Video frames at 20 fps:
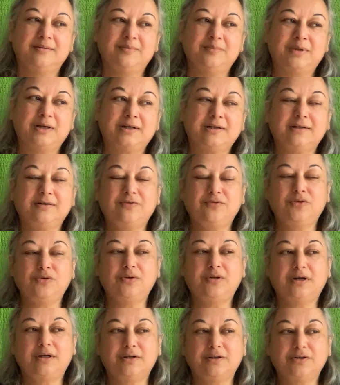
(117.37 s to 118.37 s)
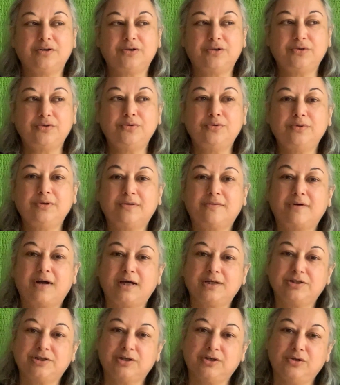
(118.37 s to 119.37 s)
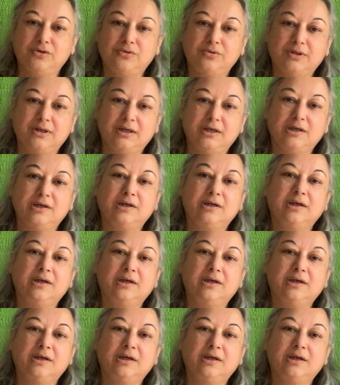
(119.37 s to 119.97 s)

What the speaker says: But if you are a true Raja Yogi,